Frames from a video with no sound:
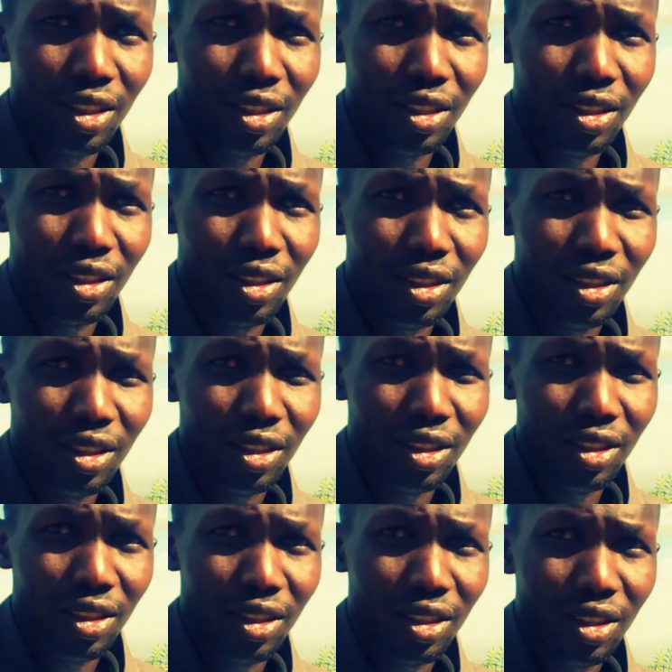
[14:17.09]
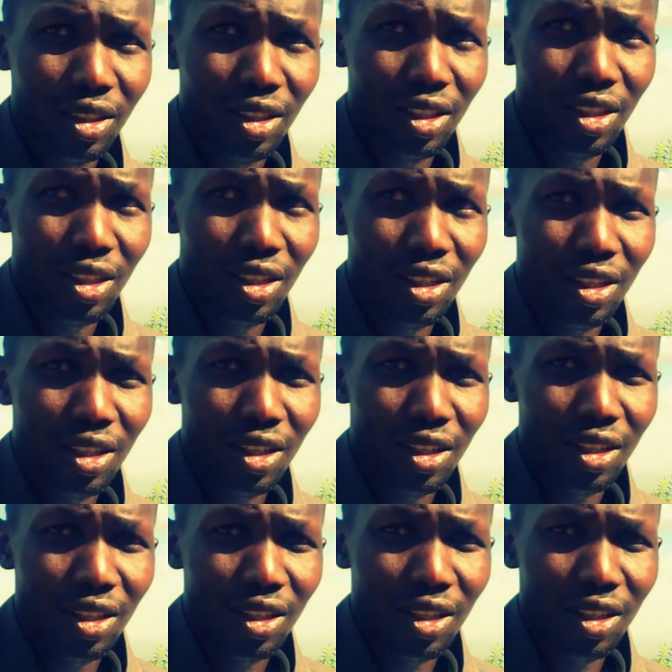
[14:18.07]
like on the track, like
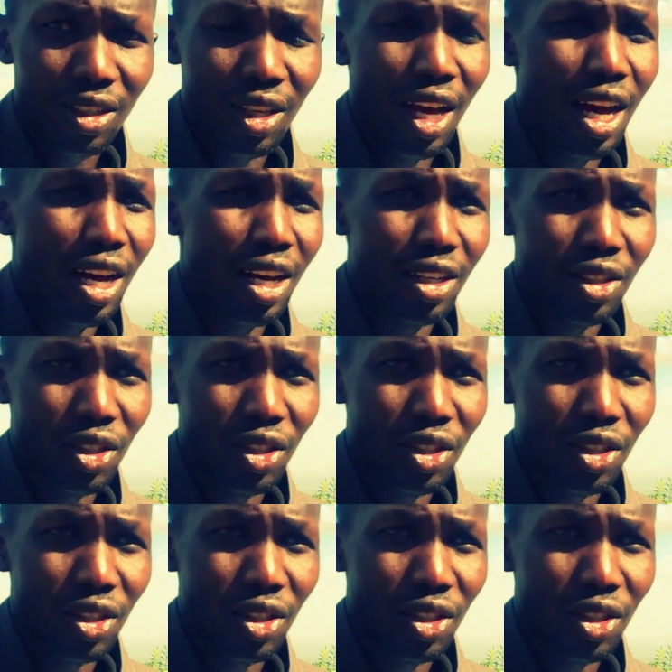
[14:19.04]
repeats. Yeah.